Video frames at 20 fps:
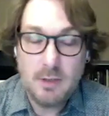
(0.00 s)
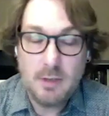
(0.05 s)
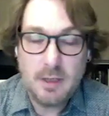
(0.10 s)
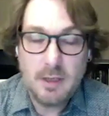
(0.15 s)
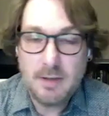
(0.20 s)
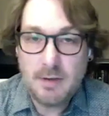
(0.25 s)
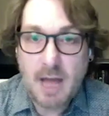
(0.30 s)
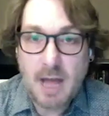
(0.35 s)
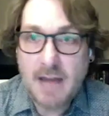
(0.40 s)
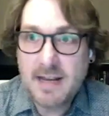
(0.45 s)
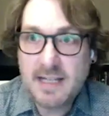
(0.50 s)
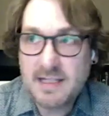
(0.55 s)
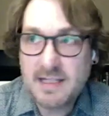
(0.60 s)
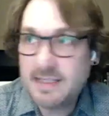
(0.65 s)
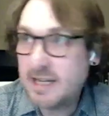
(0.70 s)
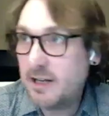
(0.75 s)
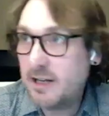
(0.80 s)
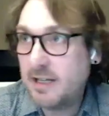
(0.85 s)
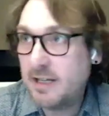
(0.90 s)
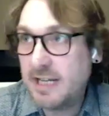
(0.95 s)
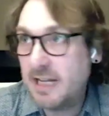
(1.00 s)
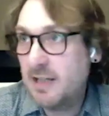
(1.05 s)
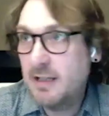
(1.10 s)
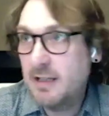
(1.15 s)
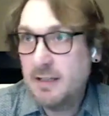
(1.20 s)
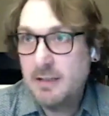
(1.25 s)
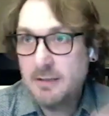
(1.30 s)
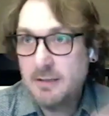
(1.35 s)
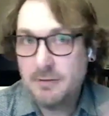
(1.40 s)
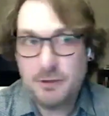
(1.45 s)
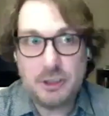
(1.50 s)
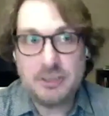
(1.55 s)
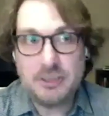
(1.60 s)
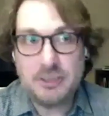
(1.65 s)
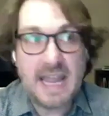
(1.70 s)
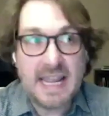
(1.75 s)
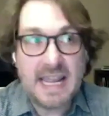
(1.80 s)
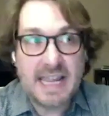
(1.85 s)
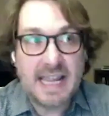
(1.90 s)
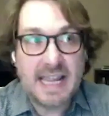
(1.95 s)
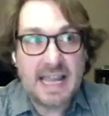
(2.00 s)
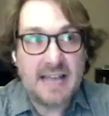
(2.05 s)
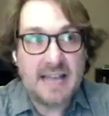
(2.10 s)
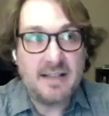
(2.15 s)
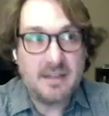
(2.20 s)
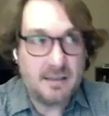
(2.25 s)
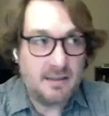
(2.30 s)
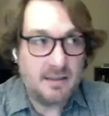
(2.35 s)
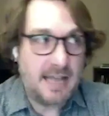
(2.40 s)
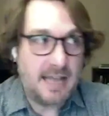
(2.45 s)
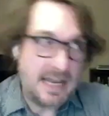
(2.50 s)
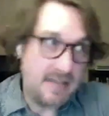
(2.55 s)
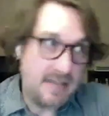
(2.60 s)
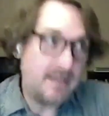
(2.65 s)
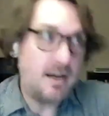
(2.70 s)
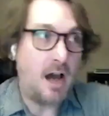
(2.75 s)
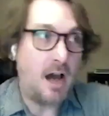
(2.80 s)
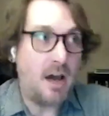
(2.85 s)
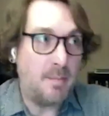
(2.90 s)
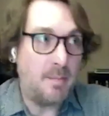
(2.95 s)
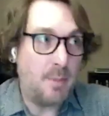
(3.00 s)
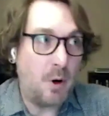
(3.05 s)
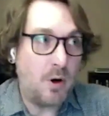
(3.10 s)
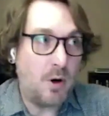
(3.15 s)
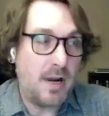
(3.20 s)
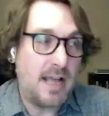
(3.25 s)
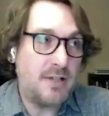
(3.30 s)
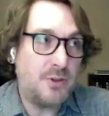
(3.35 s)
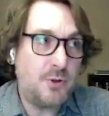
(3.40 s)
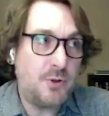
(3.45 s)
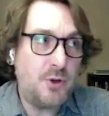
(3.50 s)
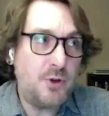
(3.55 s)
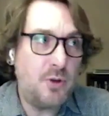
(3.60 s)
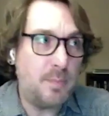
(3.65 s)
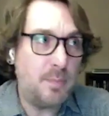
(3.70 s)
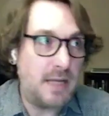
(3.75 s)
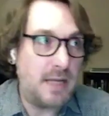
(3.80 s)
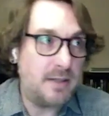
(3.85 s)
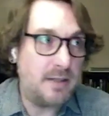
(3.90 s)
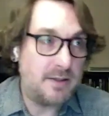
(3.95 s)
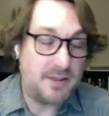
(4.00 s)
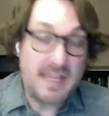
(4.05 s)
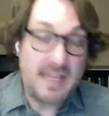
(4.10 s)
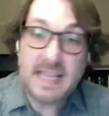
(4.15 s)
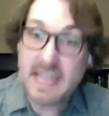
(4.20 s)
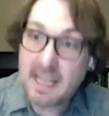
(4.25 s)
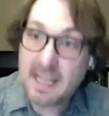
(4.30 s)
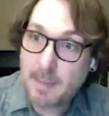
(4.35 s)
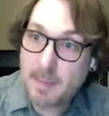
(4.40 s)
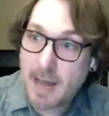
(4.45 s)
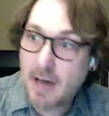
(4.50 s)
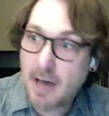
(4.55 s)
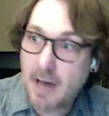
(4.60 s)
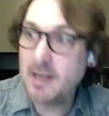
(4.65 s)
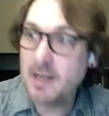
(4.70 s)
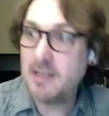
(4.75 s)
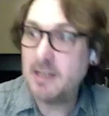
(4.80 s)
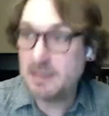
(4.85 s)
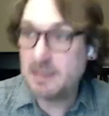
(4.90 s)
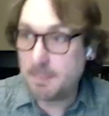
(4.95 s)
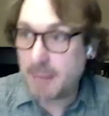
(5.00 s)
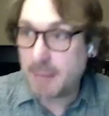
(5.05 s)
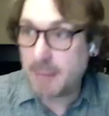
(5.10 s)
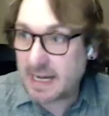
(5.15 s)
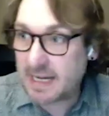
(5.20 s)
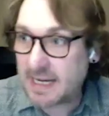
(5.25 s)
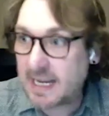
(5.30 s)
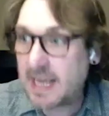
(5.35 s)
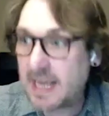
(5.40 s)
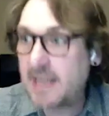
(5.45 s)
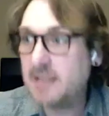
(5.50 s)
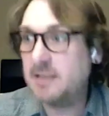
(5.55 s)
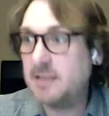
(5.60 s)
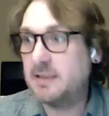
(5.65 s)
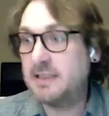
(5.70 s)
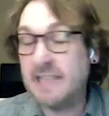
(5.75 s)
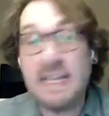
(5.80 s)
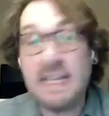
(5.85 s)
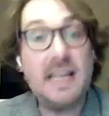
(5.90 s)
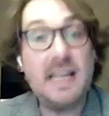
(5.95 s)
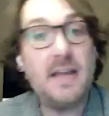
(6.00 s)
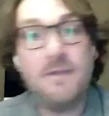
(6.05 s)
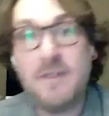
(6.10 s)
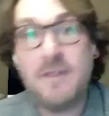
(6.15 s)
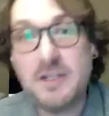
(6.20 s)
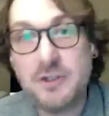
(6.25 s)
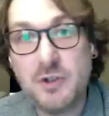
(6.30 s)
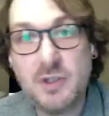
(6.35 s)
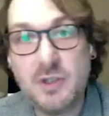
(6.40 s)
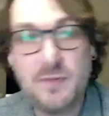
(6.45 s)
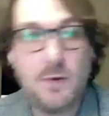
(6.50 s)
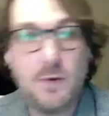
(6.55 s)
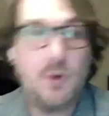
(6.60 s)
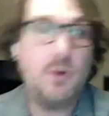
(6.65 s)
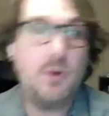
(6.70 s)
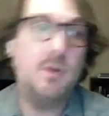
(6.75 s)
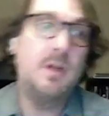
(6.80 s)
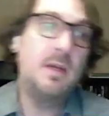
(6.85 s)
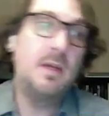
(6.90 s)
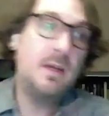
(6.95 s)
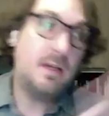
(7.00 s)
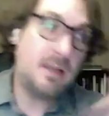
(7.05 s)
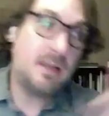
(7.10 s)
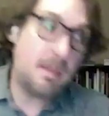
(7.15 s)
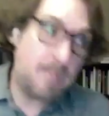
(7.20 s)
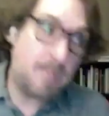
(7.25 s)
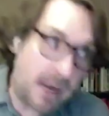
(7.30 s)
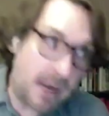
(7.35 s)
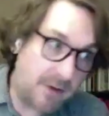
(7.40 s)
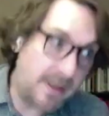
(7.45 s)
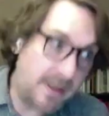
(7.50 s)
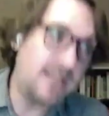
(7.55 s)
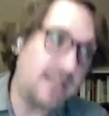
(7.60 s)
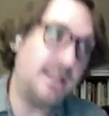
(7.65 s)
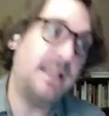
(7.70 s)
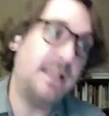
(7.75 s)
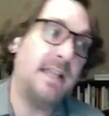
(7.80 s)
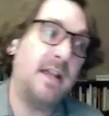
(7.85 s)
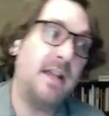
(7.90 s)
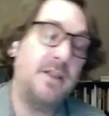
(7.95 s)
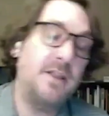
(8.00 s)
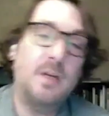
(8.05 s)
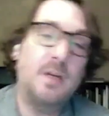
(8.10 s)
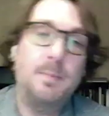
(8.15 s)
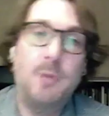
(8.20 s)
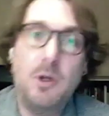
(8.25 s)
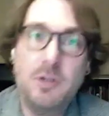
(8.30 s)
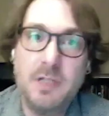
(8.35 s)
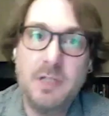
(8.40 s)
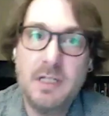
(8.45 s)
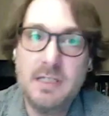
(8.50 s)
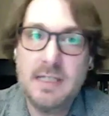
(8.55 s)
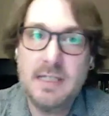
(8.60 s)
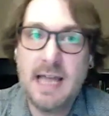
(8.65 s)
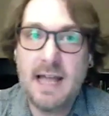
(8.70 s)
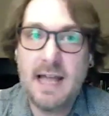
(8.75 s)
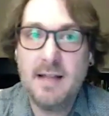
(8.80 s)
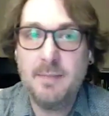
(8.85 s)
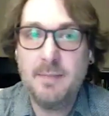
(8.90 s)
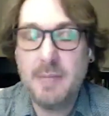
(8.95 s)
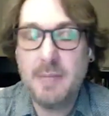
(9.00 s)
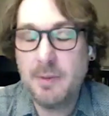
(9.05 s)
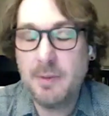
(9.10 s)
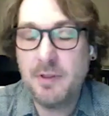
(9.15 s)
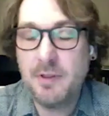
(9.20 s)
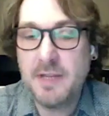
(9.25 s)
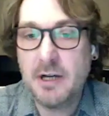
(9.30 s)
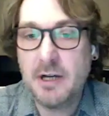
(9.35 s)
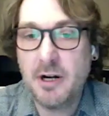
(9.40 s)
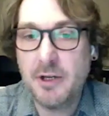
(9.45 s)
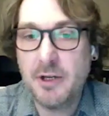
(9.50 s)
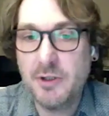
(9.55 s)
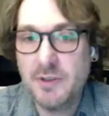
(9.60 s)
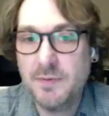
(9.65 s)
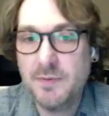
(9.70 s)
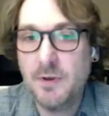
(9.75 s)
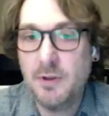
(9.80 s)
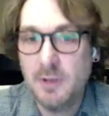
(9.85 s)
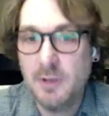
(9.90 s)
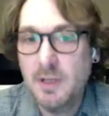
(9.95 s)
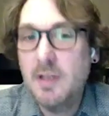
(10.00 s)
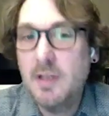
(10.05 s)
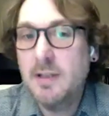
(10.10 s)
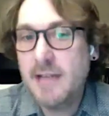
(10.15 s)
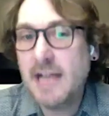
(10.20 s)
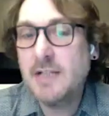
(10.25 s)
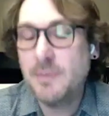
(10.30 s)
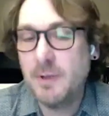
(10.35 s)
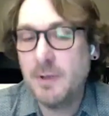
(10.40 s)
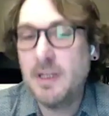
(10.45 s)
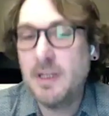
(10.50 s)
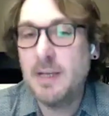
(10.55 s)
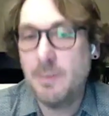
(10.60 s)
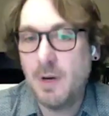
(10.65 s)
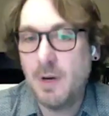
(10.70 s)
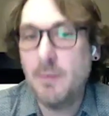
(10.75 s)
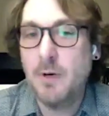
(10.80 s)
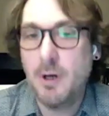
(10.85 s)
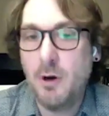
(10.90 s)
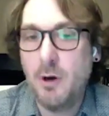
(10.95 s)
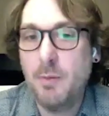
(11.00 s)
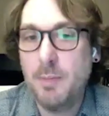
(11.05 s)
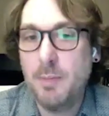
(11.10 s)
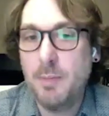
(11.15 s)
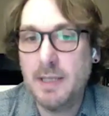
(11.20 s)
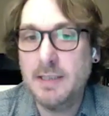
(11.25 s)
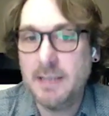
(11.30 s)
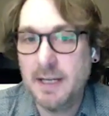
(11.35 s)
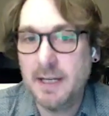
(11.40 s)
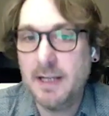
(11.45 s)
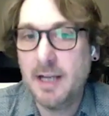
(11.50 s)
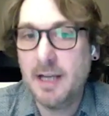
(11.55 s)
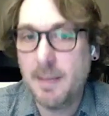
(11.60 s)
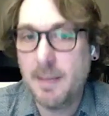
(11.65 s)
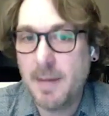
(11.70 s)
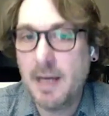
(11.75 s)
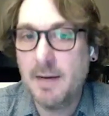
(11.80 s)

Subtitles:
not necessarily just taking it on board as true, but thinking about it, debating it, seeing if it's useful, comparing it to the other approaches that people think are useful. That's really what we're hoping is going to come